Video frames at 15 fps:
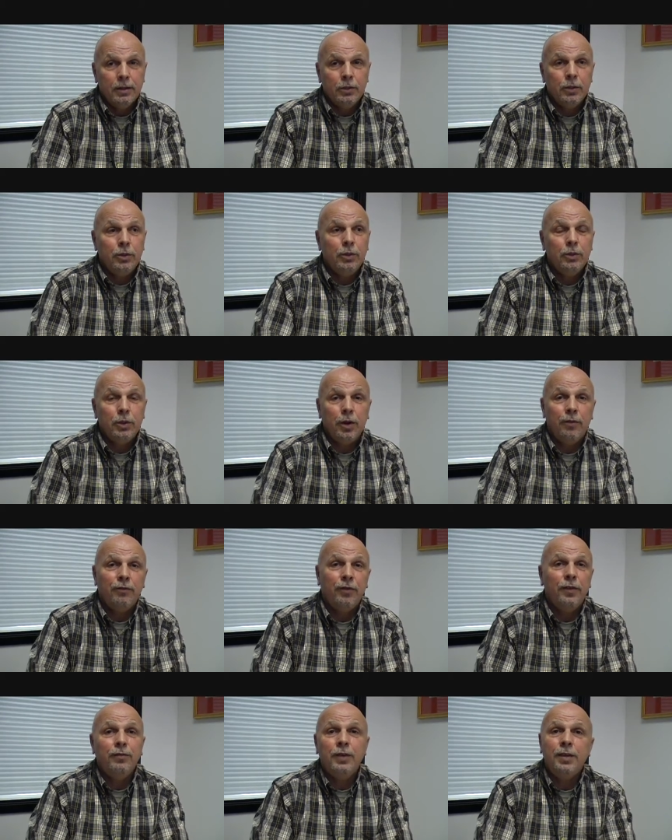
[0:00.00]
So those are
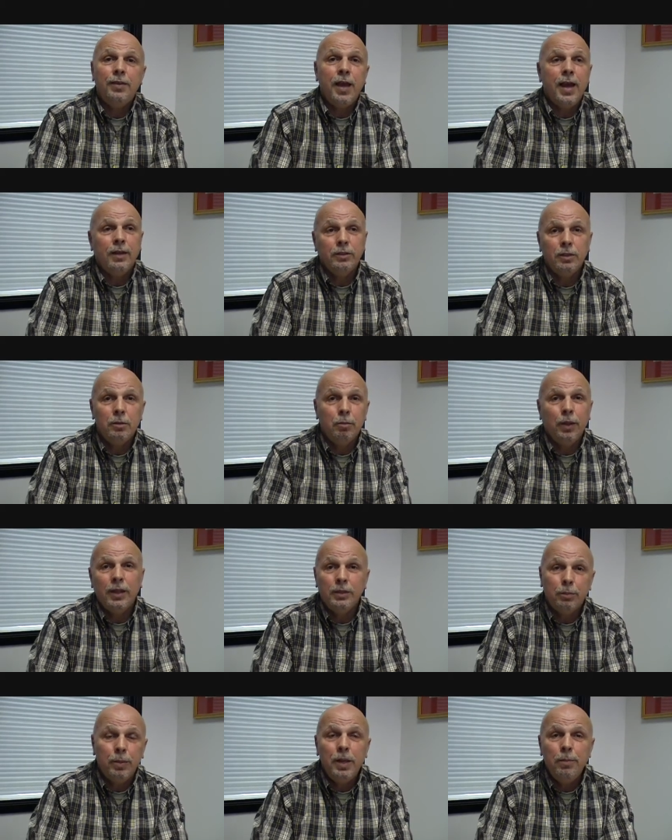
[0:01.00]
50,000
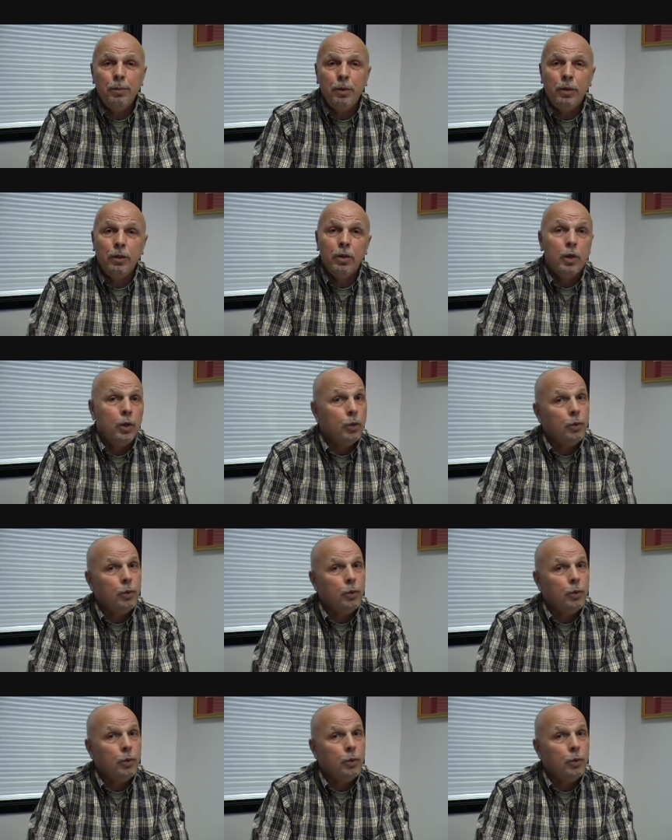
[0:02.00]
plus people